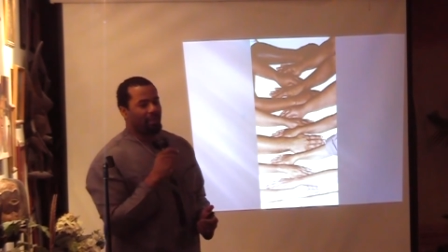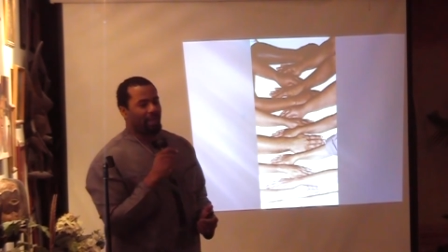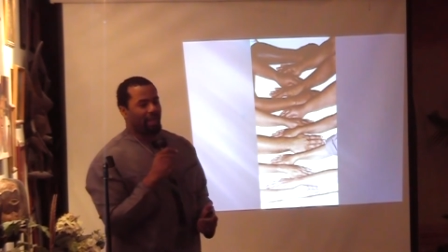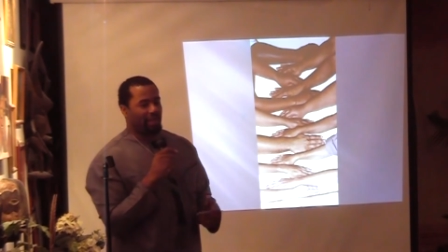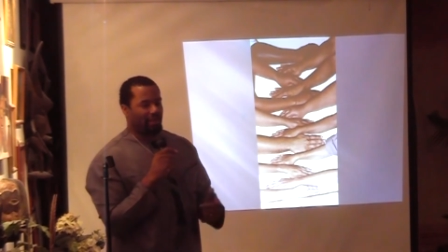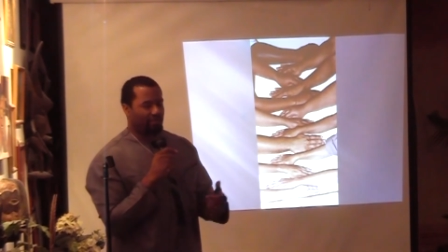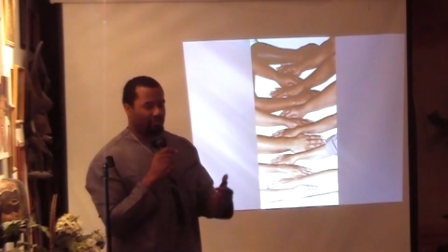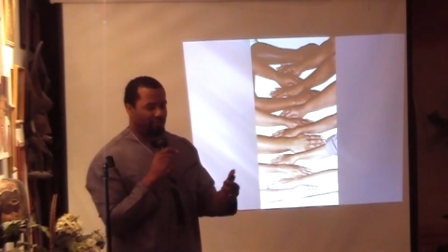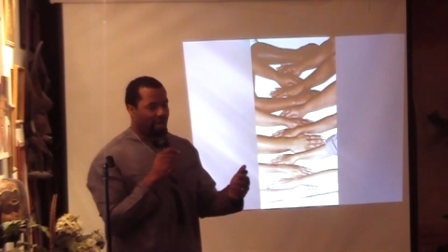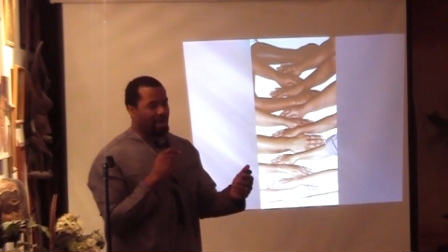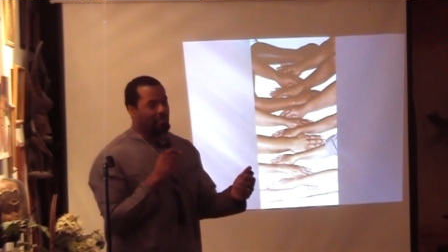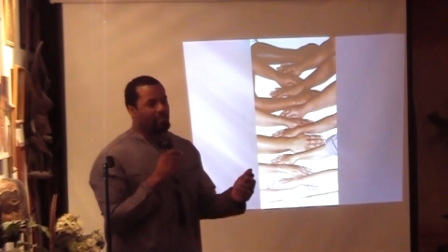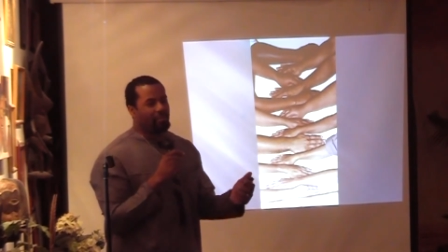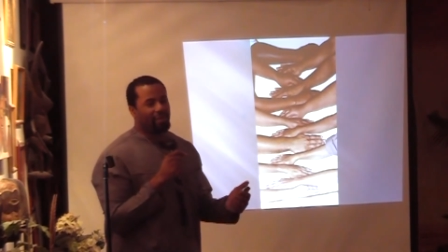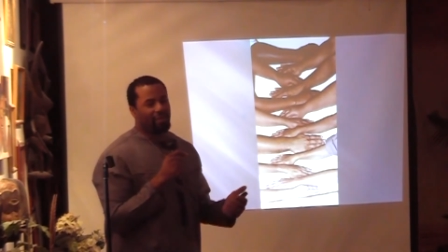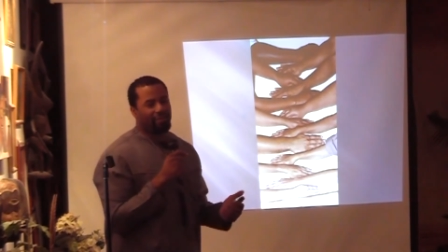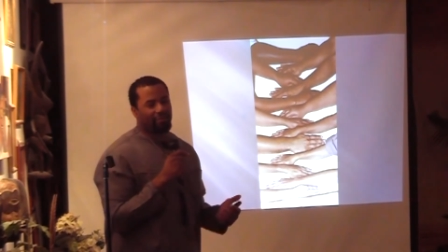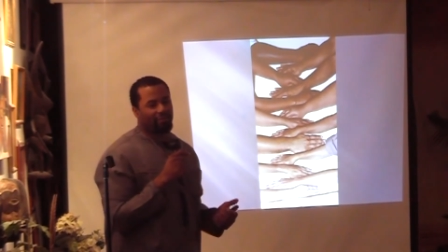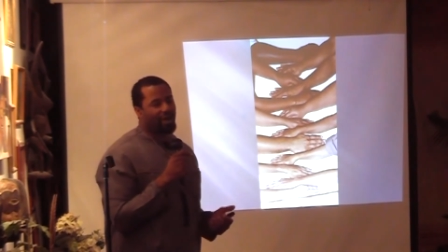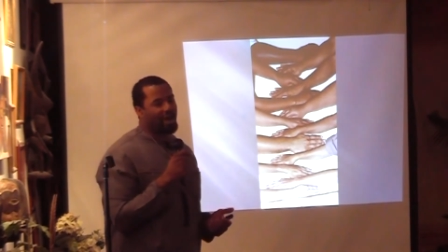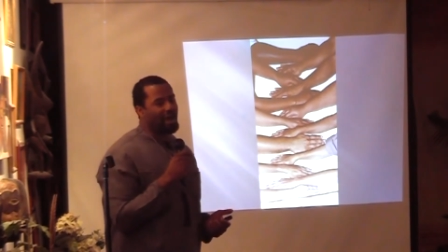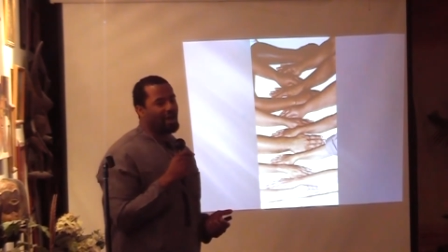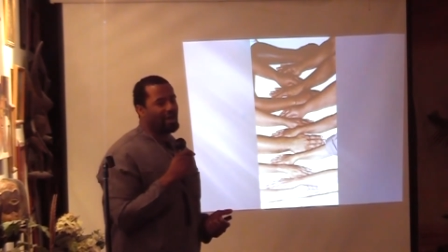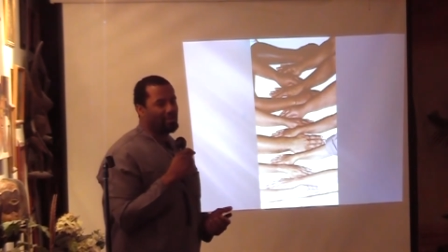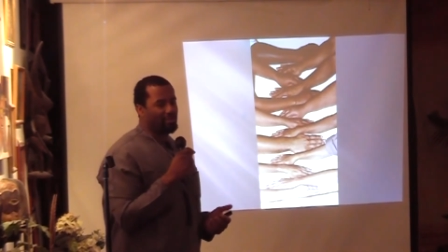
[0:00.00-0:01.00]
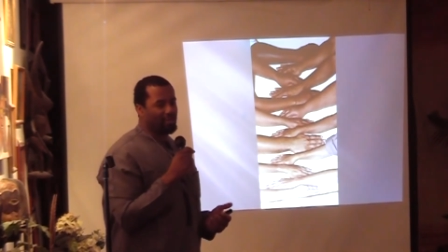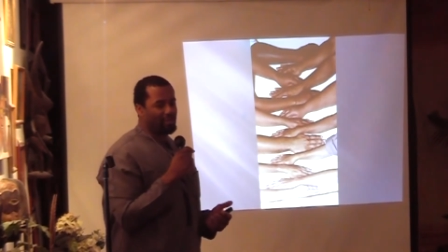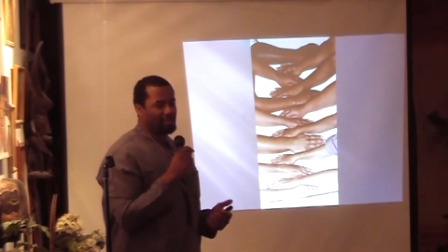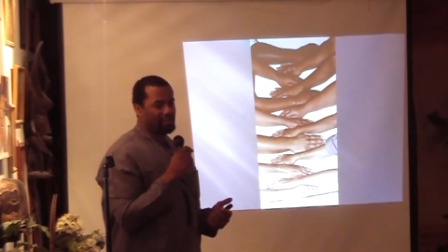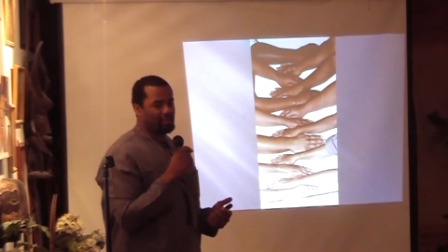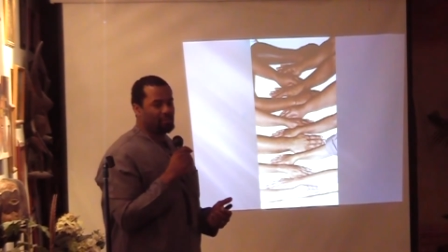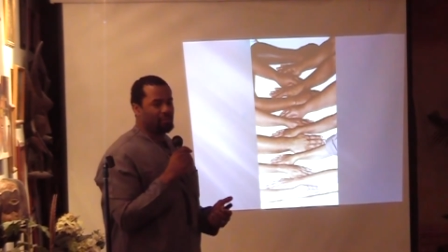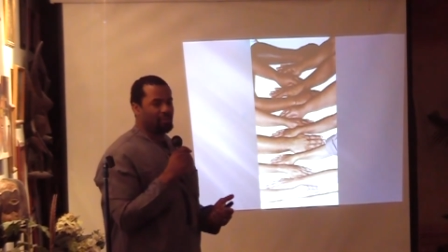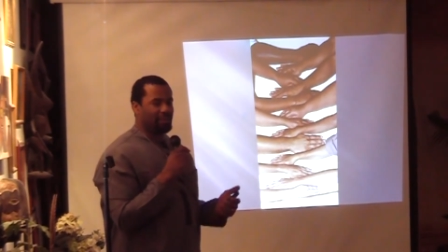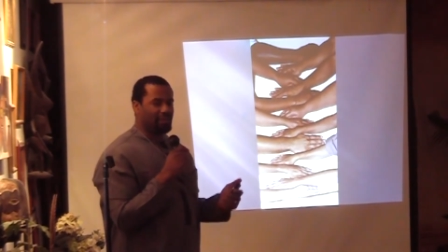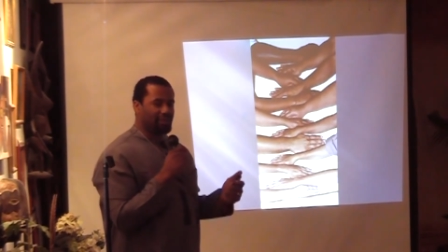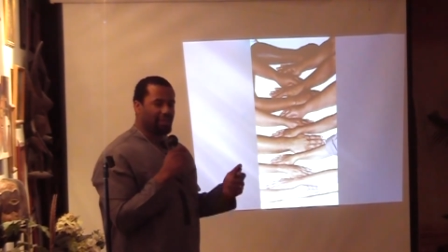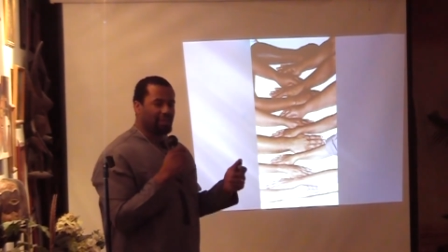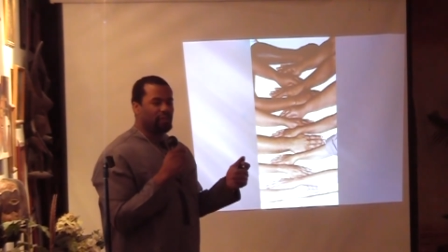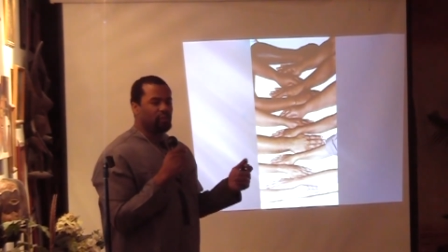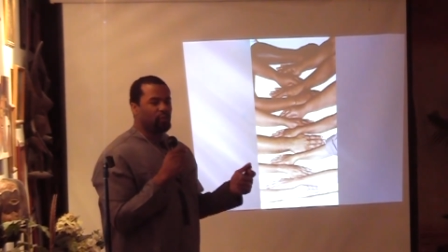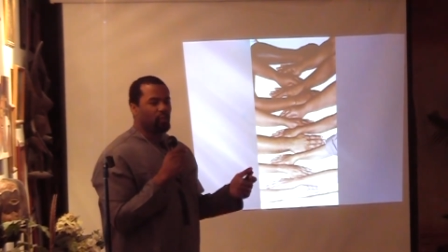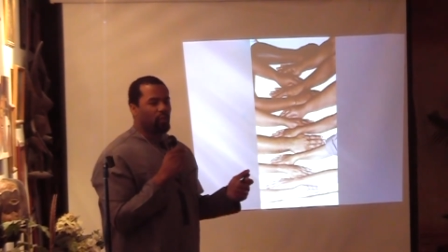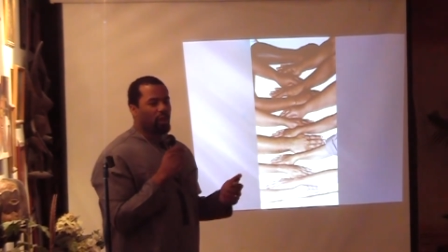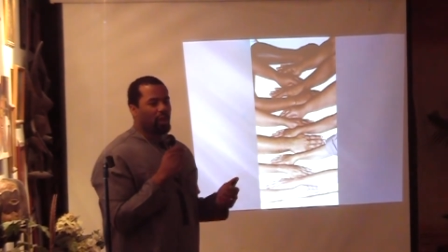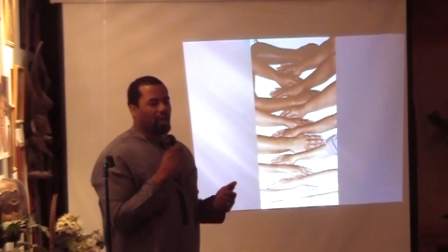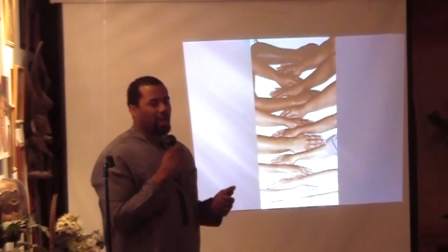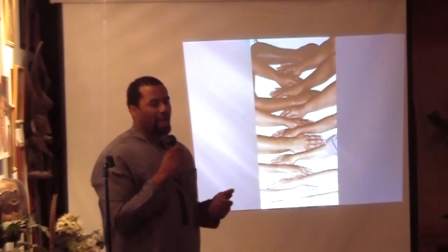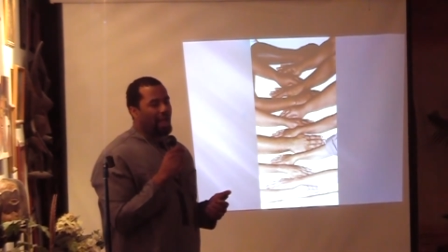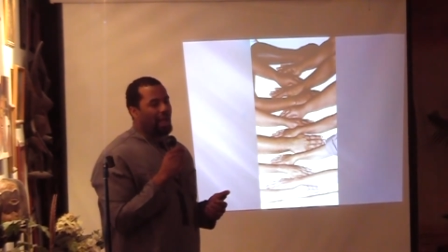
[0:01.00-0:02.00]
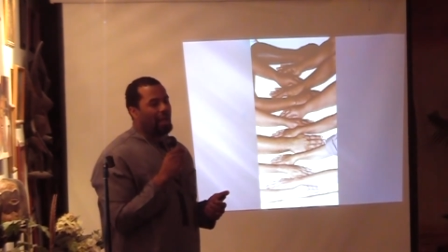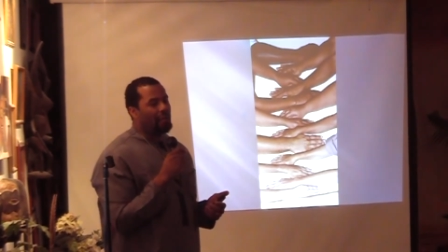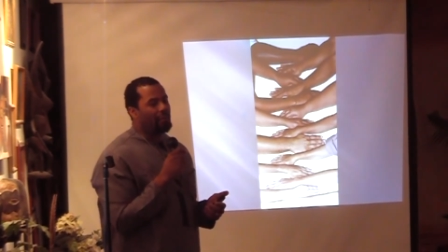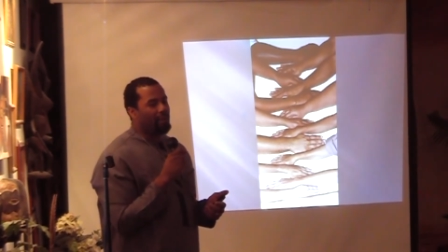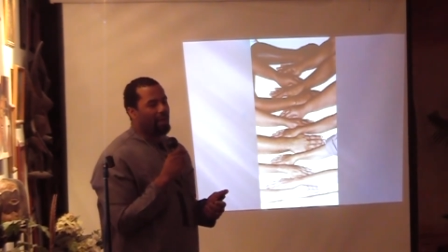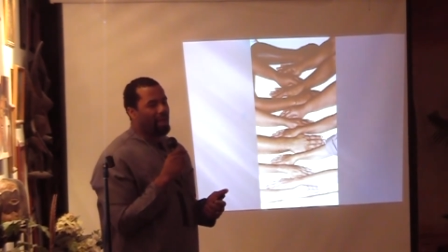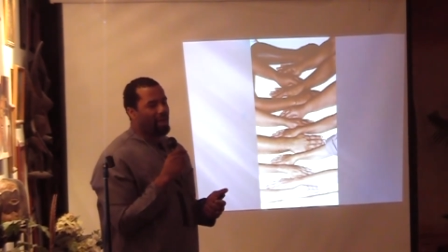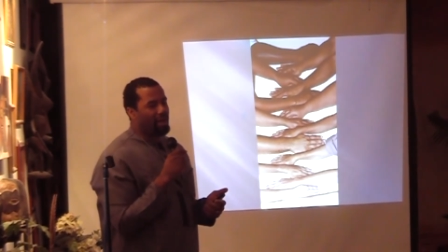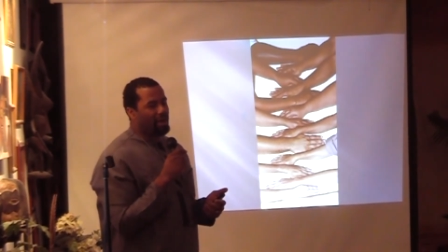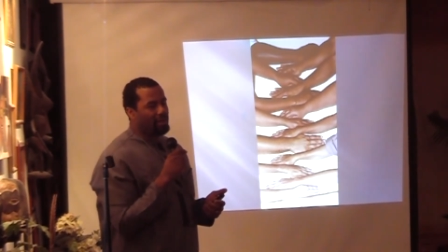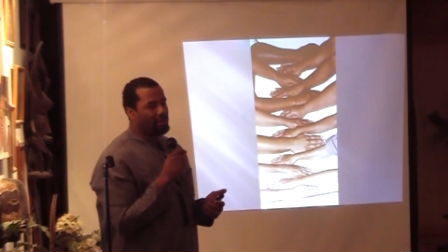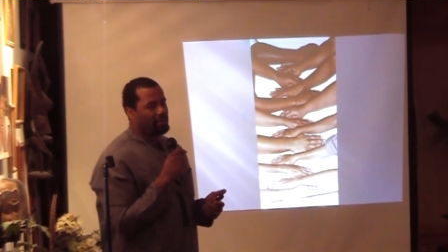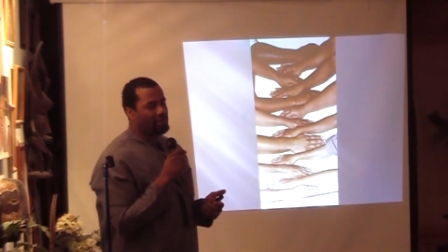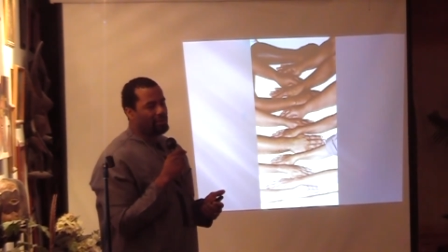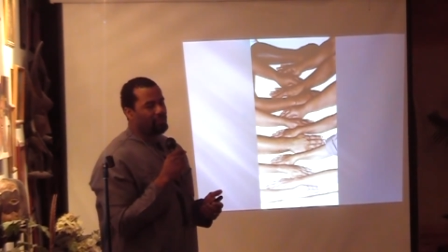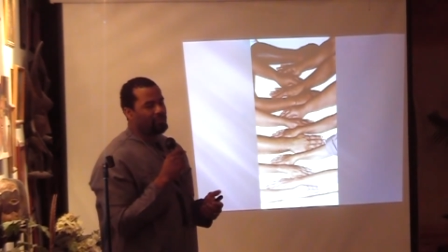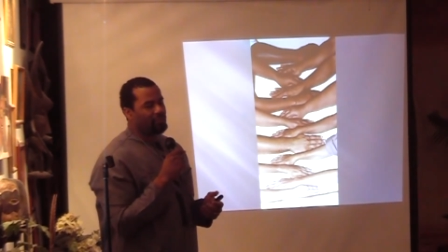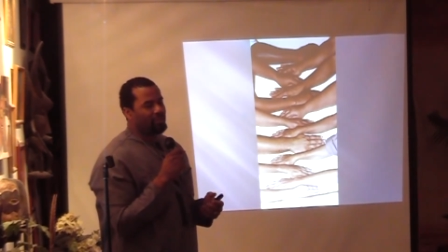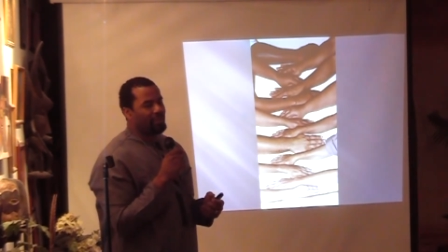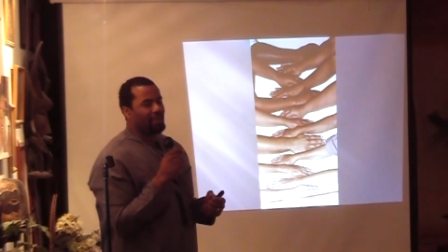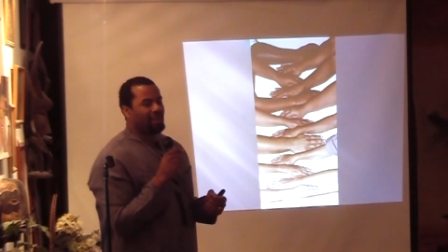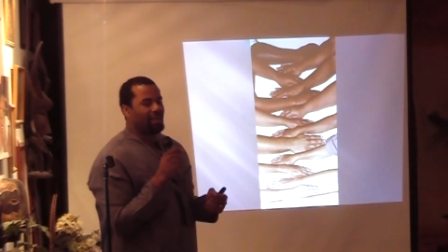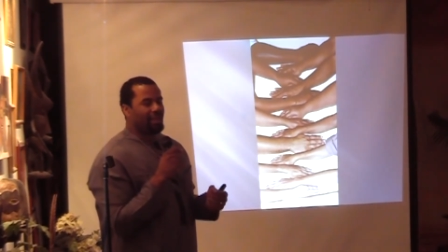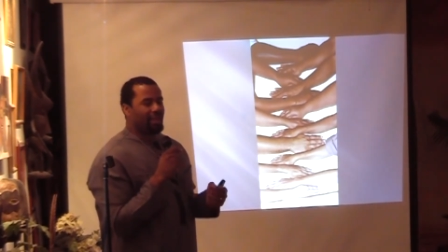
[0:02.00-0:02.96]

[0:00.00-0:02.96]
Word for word: and many vitamins, but this one compound